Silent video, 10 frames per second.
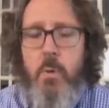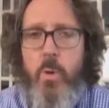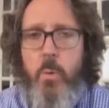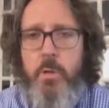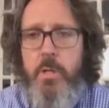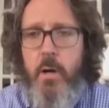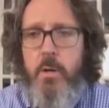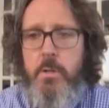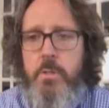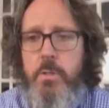We worked
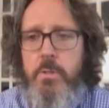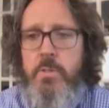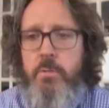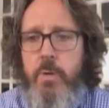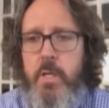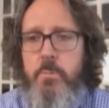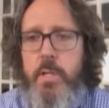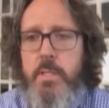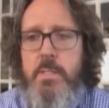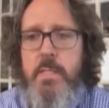hard to see if we could
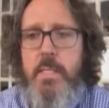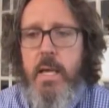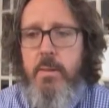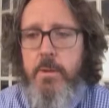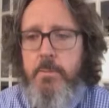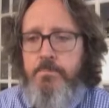bring this together.